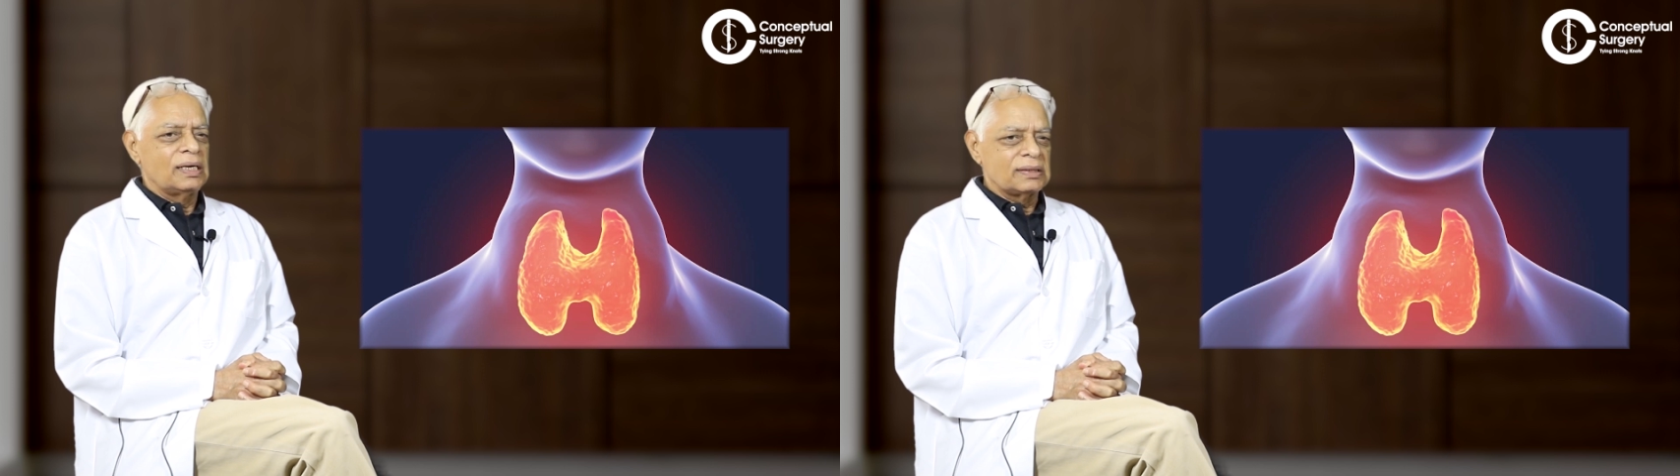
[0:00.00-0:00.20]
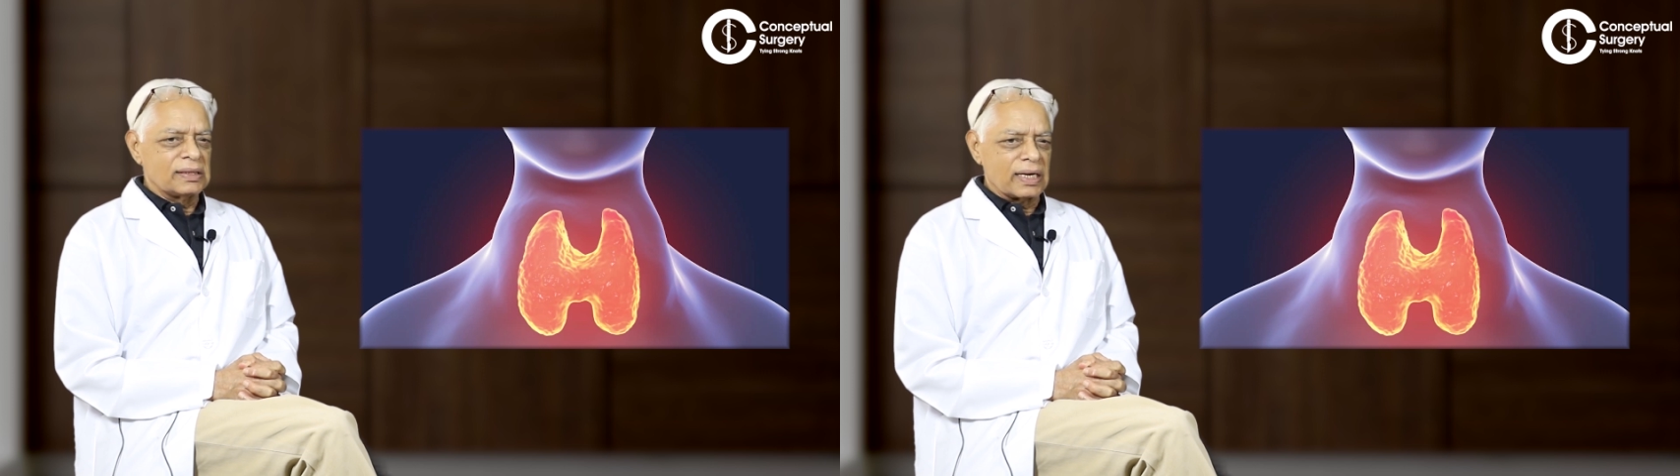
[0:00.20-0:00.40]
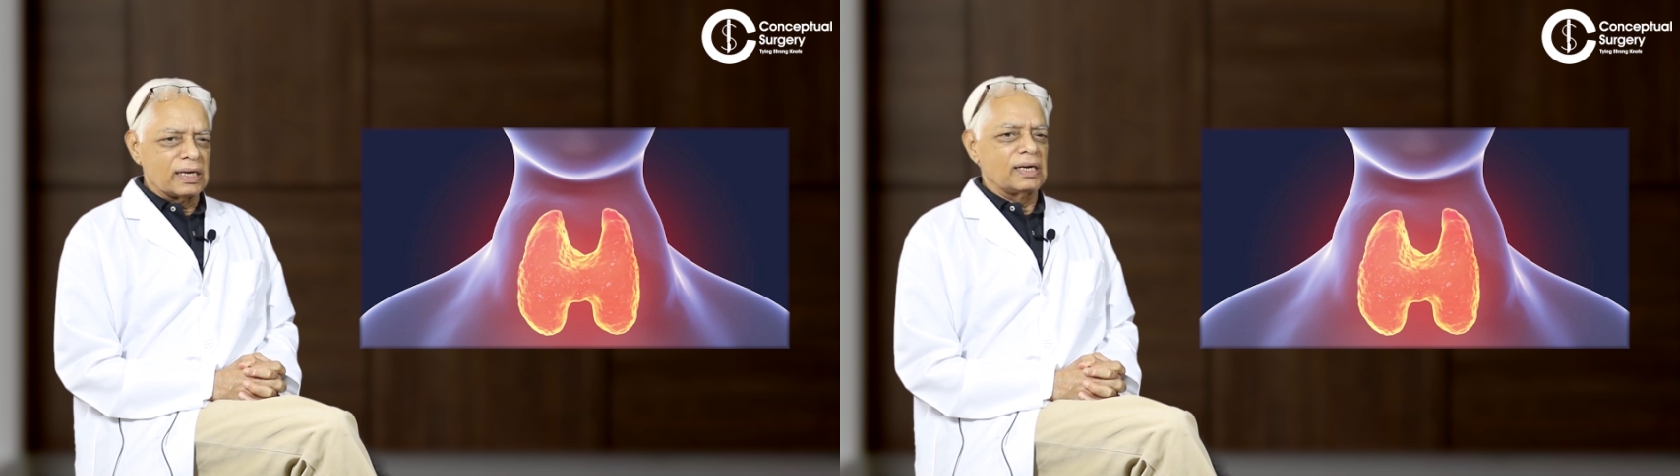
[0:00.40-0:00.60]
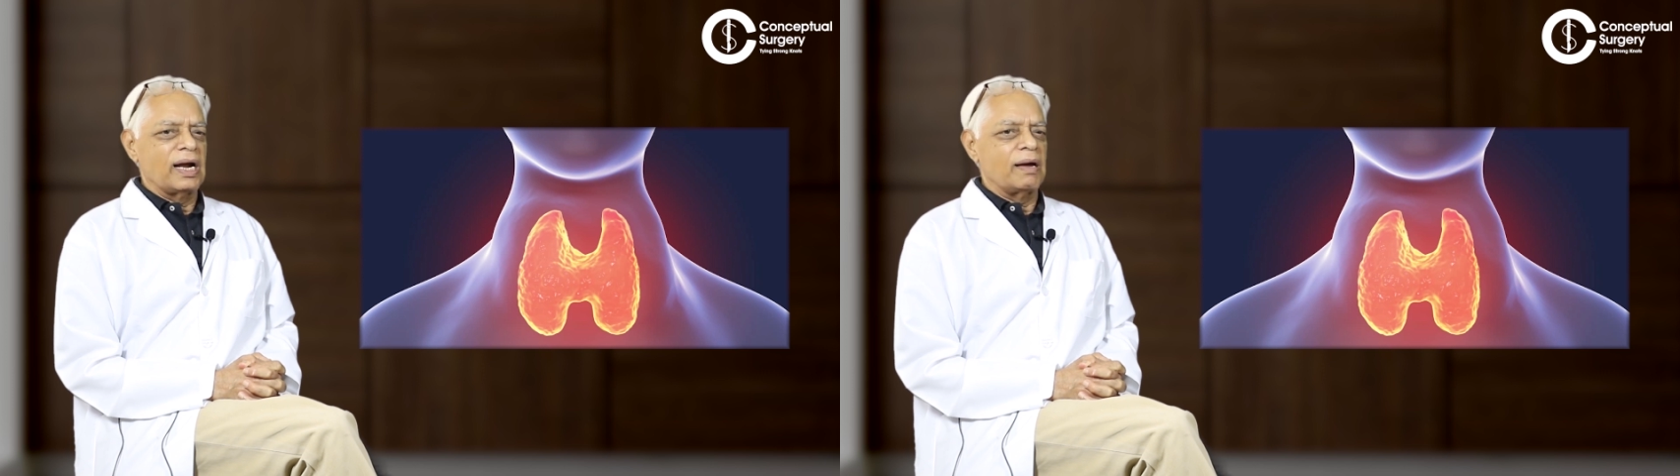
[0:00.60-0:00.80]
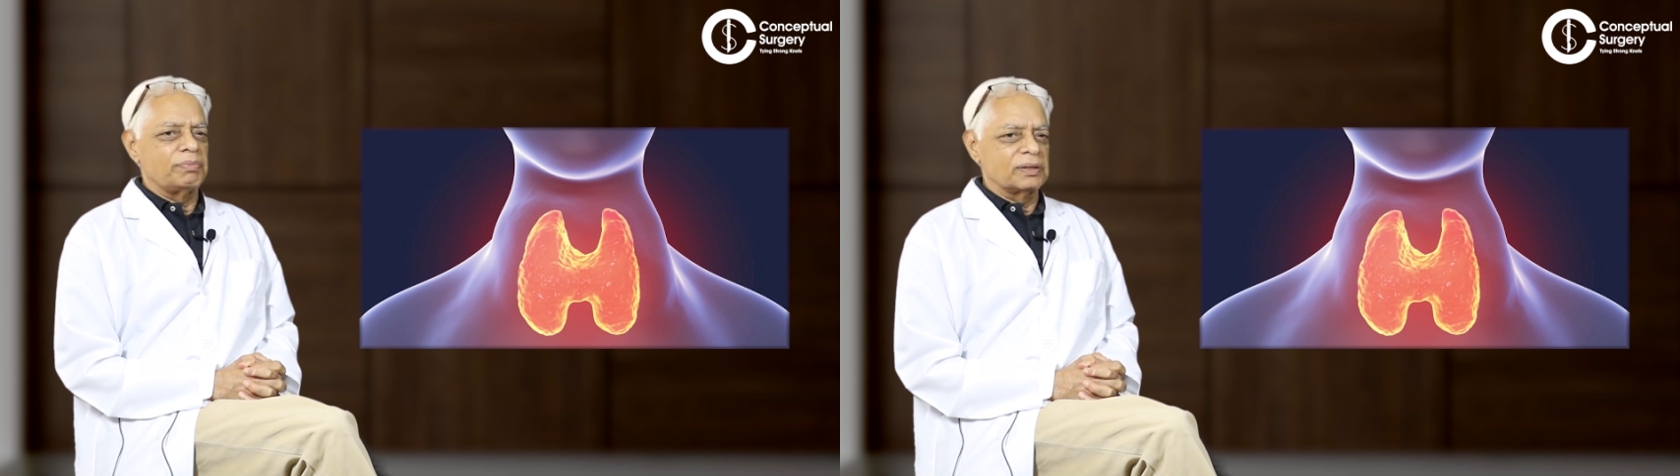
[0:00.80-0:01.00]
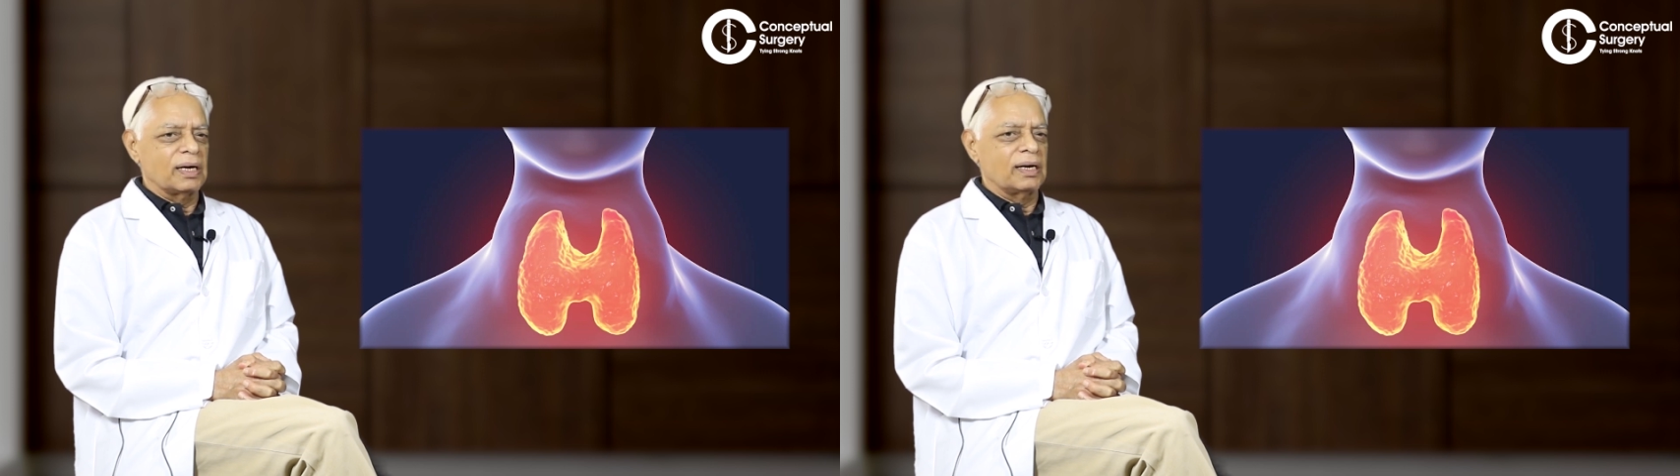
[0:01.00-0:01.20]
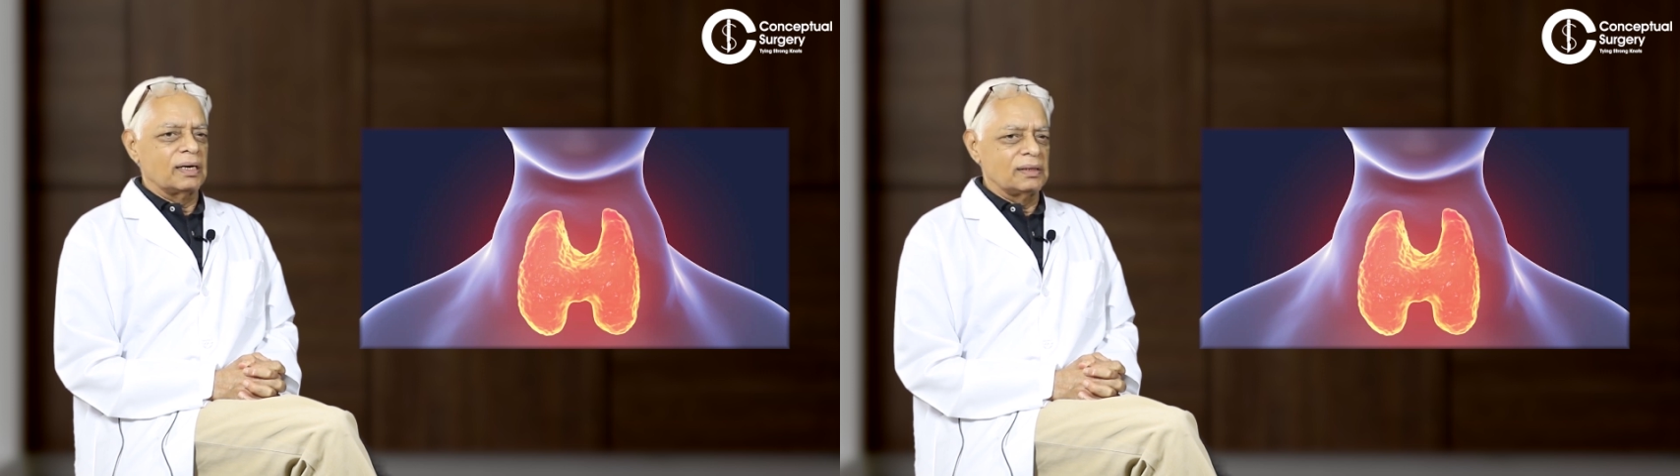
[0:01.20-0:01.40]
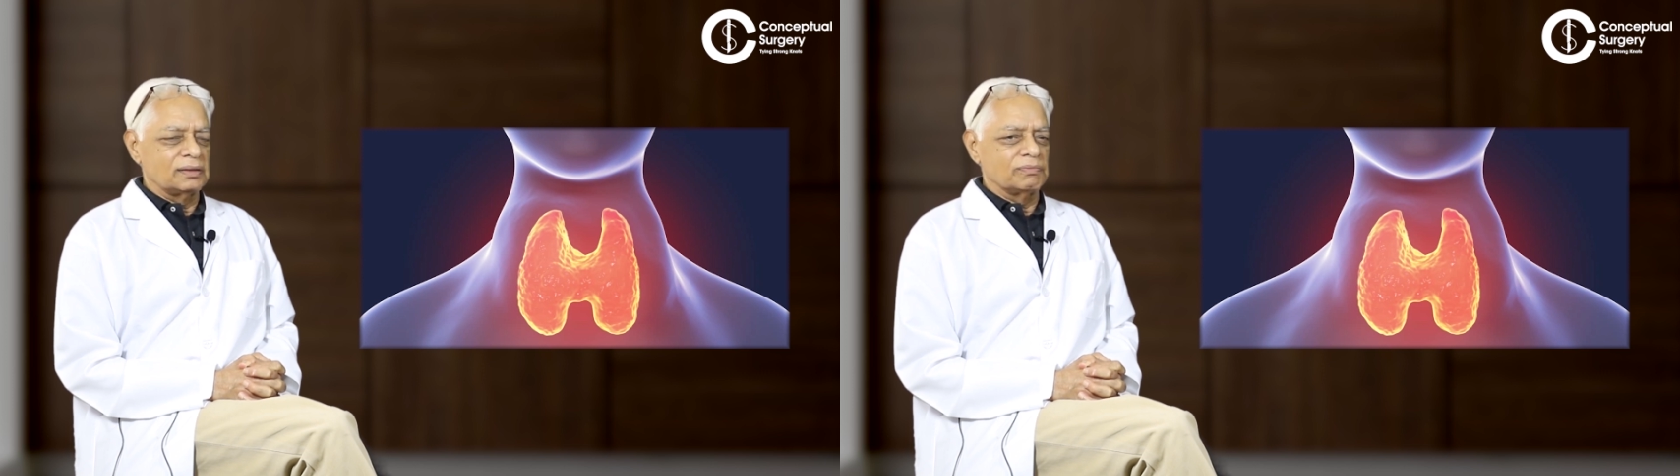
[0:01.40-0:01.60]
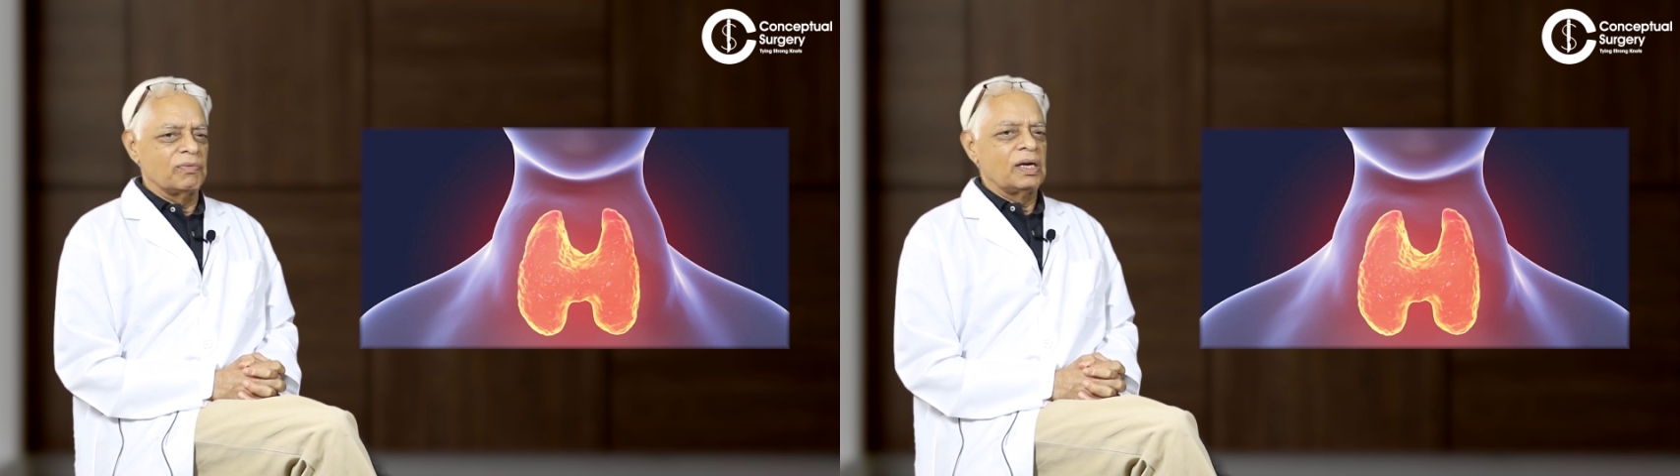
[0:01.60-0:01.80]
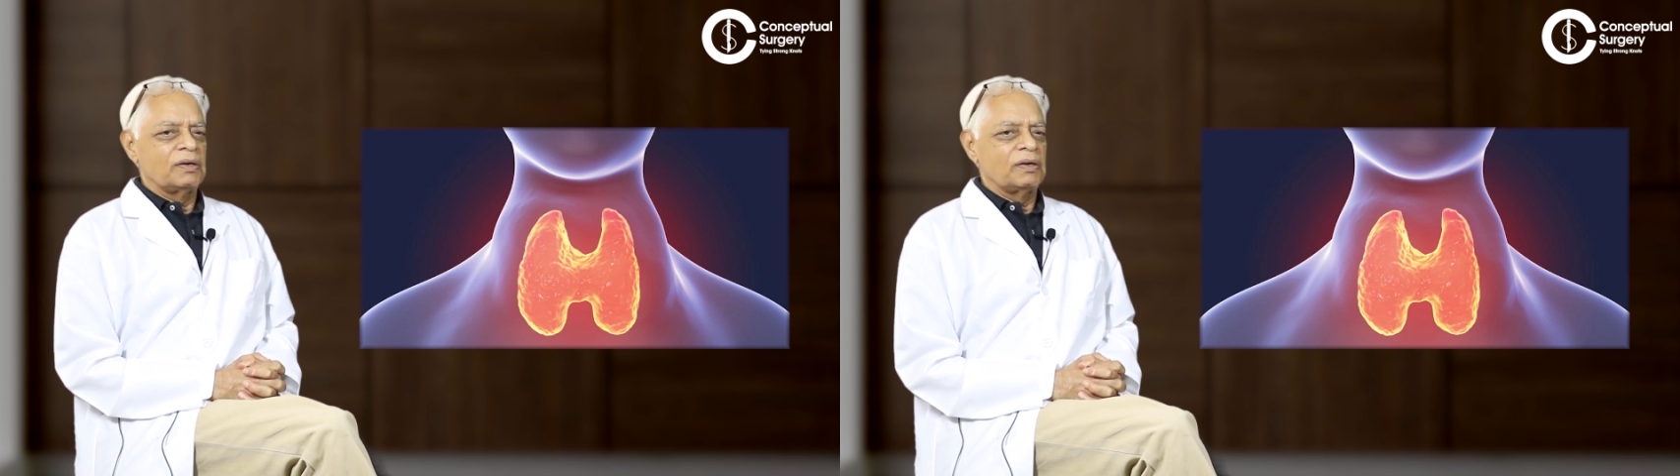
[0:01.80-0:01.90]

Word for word: secondary hyperthyroidism,